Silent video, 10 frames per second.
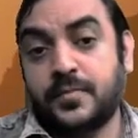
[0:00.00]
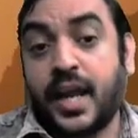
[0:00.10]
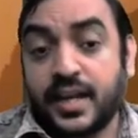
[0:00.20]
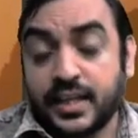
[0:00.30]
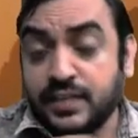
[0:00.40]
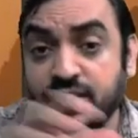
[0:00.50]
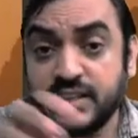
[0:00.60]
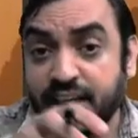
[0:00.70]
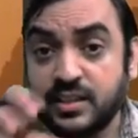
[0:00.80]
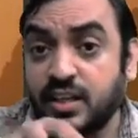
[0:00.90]
and even
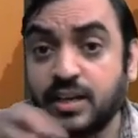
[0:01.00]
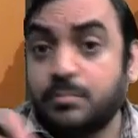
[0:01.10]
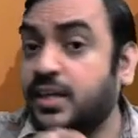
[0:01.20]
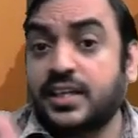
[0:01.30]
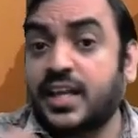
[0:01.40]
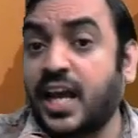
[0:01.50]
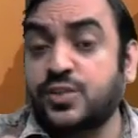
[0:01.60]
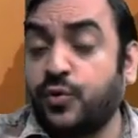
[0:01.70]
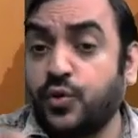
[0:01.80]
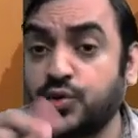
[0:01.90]
the intermediate
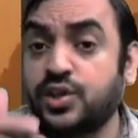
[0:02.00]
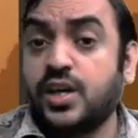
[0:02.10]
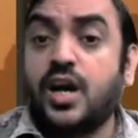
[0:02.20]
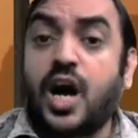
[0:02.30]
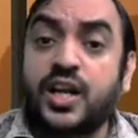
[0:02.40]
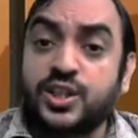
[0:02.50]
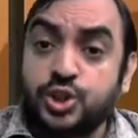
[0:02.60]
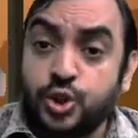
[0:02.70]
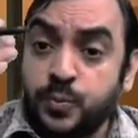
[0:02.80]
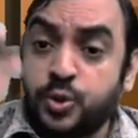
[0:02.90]
cash flows are
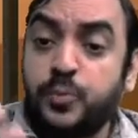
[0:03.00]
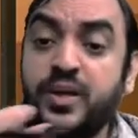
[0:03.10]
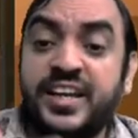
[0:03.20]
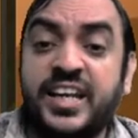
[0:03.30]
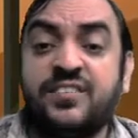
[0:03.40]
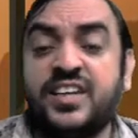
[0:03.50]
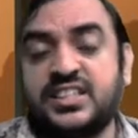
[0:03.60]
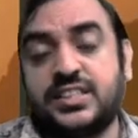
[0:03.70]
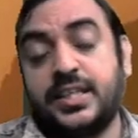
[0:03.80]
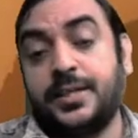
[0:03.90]
assumed to be
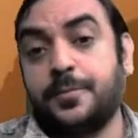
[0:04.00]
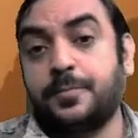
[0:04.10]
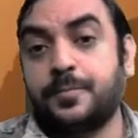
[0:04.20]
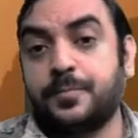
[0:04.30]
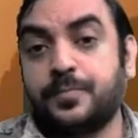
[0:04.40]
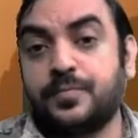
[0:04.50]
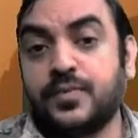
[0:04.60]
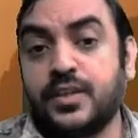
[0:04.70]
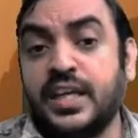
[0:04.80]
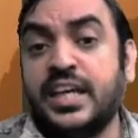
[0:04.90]
reinvested.
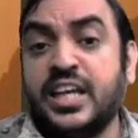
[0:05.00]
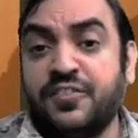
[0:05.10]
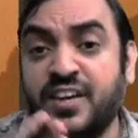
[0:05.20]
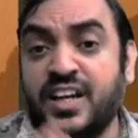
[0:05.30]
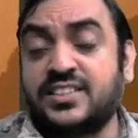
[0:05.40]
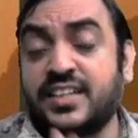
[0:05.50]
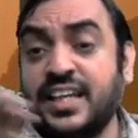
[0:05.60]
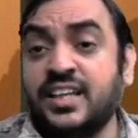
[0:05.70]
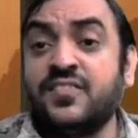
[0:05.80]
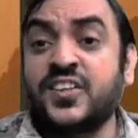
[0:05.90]
If it is
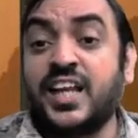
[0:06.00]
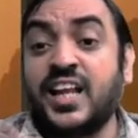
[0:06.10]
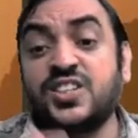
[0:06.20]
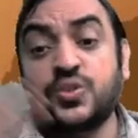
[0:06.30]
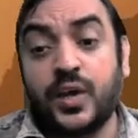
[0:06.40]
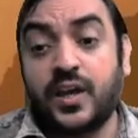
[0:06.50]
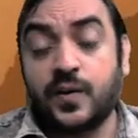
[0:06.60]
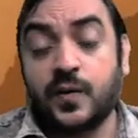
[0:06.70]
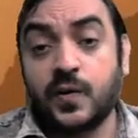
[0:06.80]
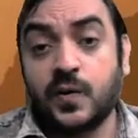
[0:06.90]
reinvested
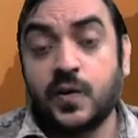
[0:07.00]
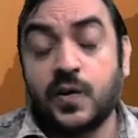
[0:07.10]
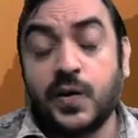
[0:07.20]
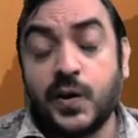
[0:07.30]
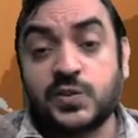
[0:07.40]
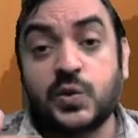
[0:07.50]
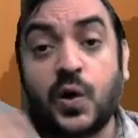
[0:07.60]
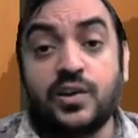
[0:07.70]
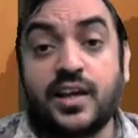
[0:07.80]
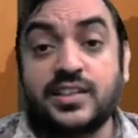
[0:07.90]
elsewhere, it's
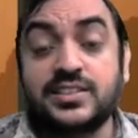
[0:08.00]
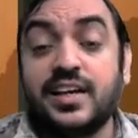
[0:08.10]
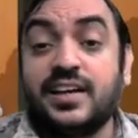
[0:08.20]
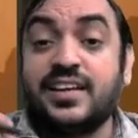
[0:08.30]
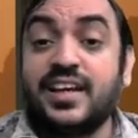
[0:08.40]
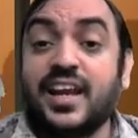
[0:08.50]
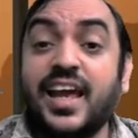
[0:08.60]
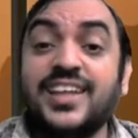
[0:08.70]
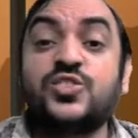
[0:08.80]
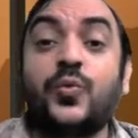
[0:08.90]
called as
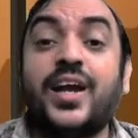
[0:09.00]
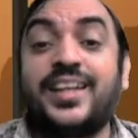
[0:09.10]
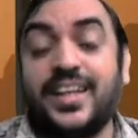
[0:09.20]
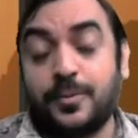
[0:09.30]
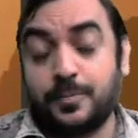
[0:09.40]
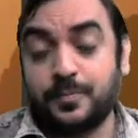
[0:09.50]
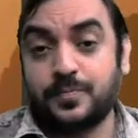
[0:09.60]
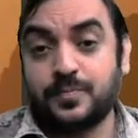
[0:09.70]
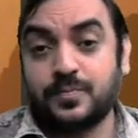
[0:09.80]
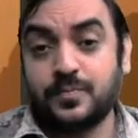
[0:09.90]
realized YTM.
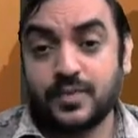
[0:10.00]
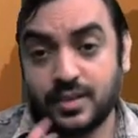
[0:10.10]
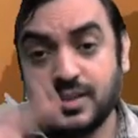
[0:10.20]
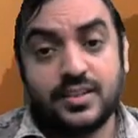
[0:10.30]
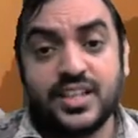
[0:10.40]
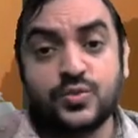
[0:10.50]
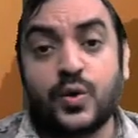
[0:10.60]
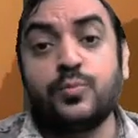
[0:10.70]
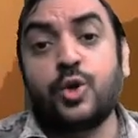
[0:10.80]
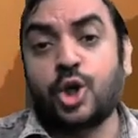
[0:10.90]
There's
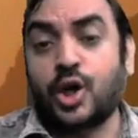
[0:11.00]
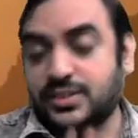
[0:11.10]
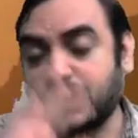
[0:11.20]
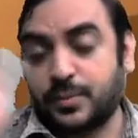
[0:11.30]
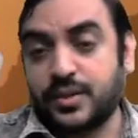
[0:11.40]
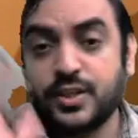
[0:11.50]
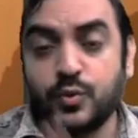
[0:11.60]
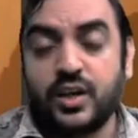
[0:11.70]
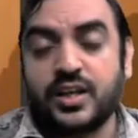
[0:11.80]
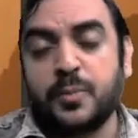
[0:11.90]
one more concept.
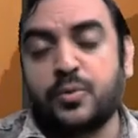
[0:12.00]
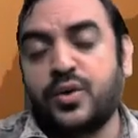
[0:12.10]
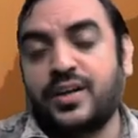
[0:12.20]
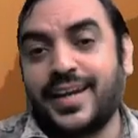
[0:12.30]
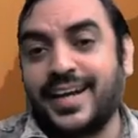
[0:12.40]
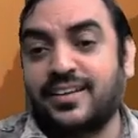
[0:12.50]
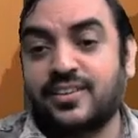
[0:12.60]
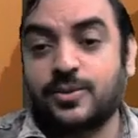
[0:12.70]
We'll come to it later.